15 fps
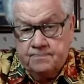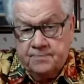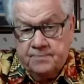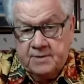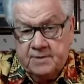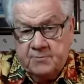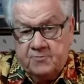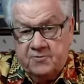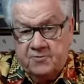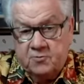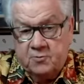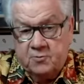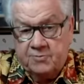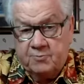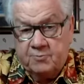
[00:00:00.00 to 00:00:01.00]
they were
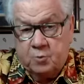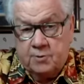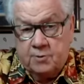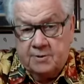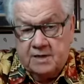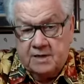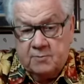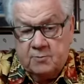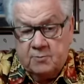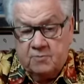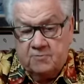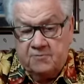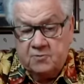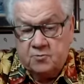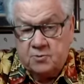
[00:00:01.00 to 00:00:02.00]
filled with worry, they were
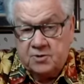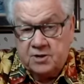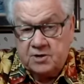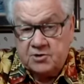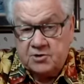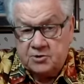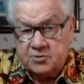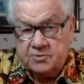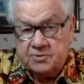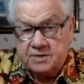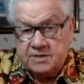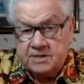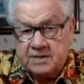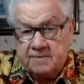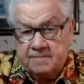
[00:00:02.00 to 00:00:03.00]
filled with uncertainty.